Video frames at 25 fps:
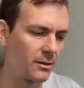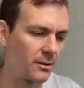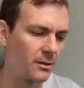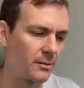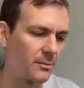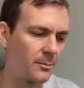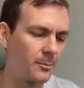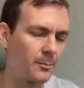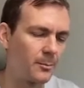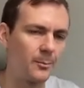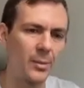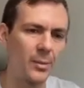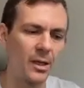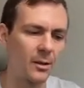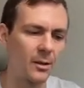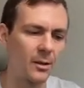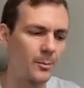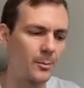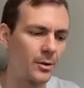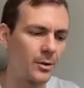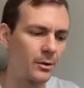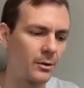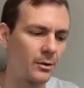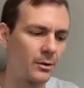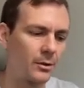a ping
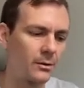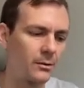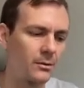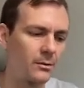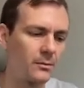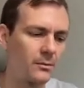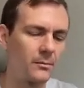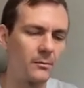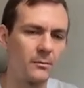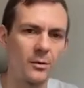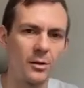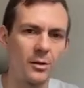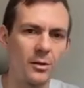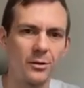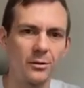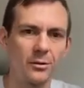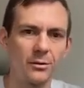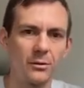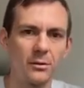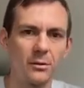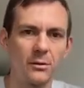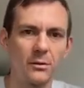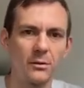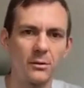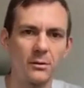pong
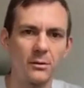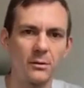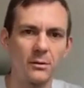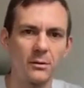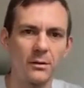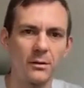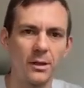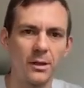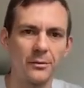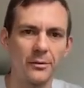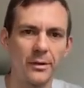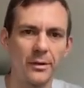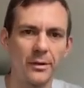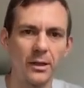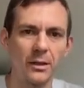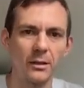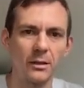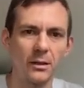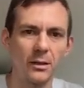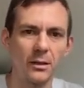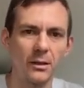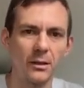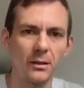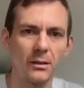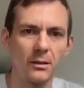module
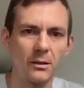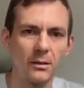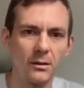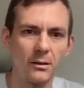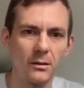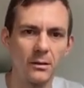directly